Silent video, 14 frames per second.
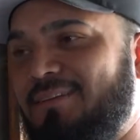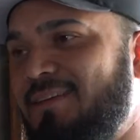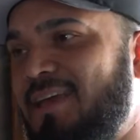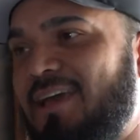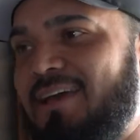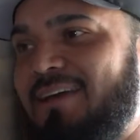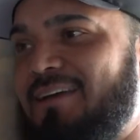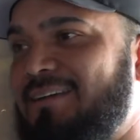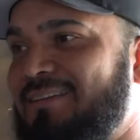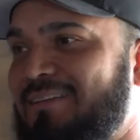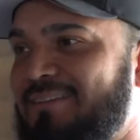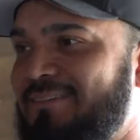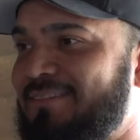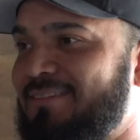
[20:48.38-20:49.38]
Yeah,
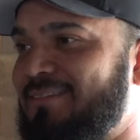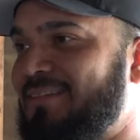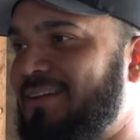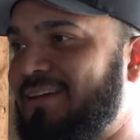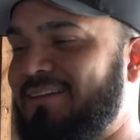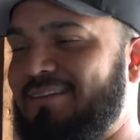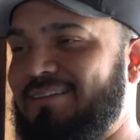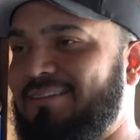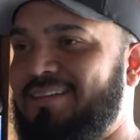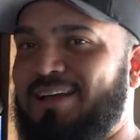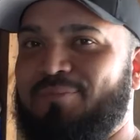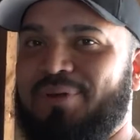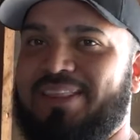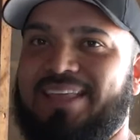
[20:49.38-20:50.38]
it's just like
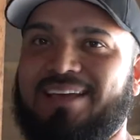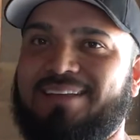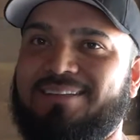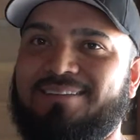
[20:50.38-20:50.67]
time attack.